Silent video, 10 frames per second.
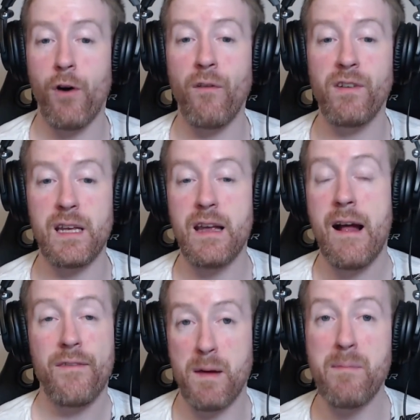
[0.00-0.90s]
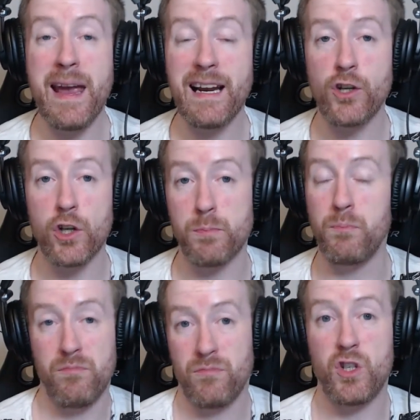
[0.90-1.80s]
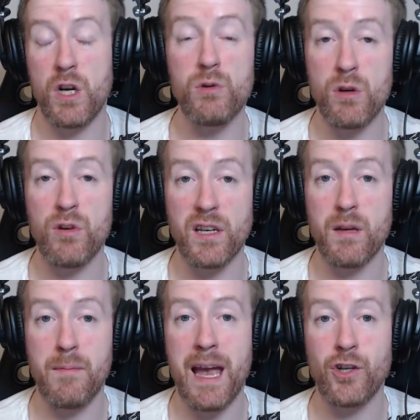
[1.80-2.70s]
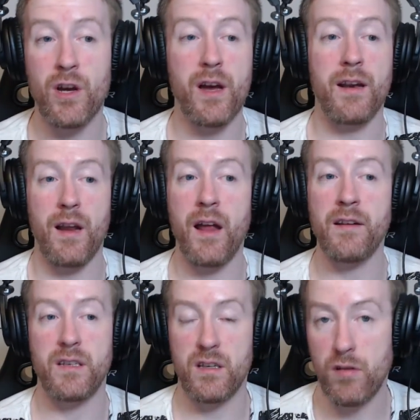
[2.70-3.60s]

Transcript: Obviously, they mainly just choose who does the major and